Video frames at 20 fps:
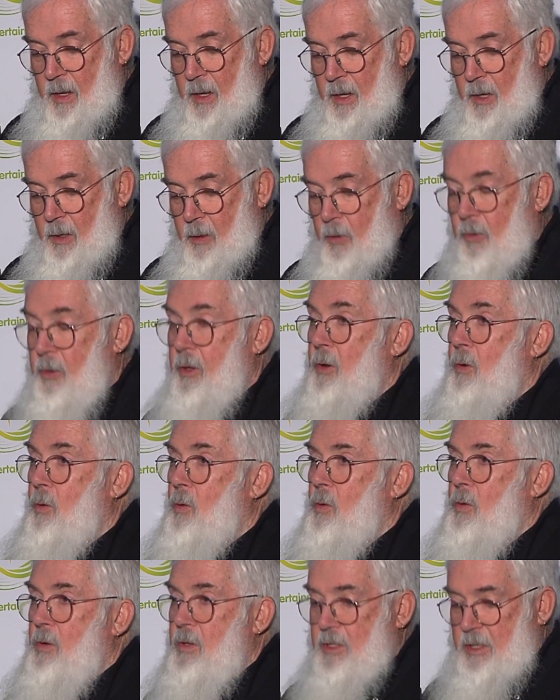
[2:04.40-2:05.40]
held in
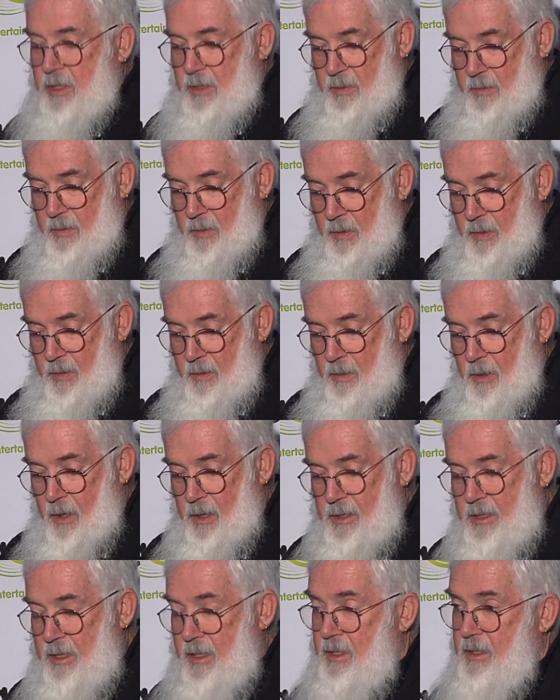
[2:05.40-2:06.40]
August
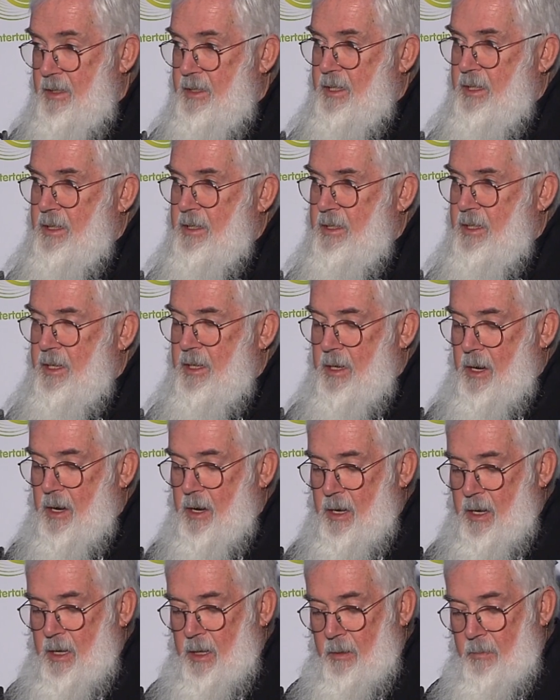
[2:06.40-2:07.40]

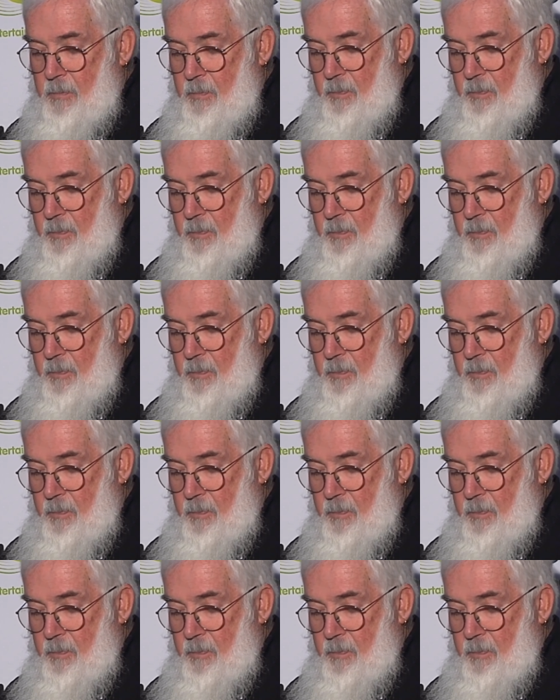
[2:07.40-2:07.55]
1969.